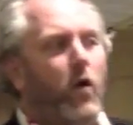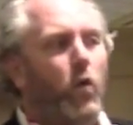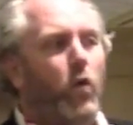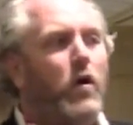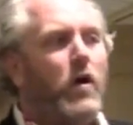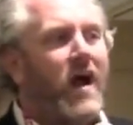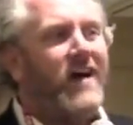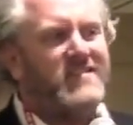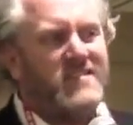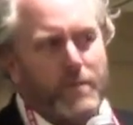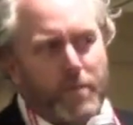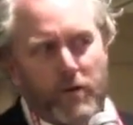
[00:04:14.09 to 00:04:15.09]
we're not
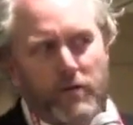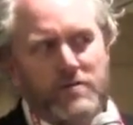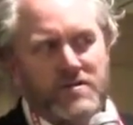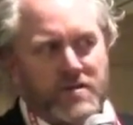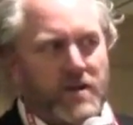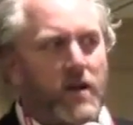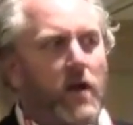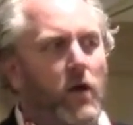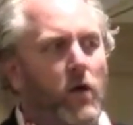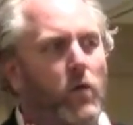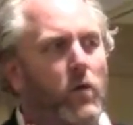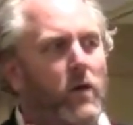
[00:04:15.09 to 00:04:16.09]
supposed to
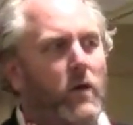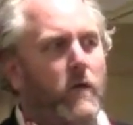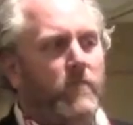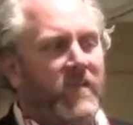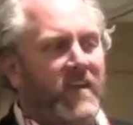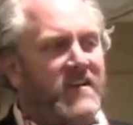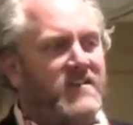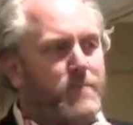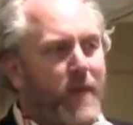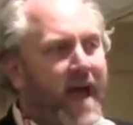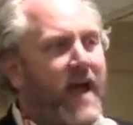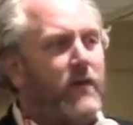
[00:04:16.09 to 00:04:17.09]
know his
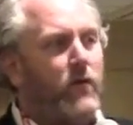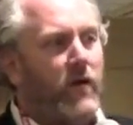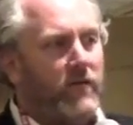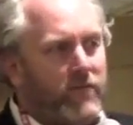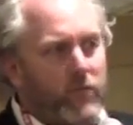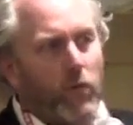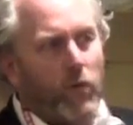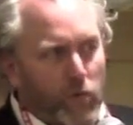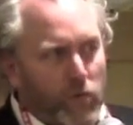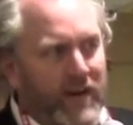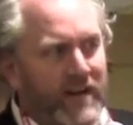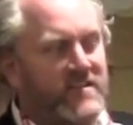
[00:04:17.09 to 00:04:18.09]
background for a
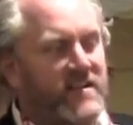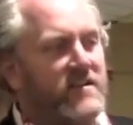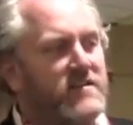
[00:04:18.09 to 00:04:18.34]
reason.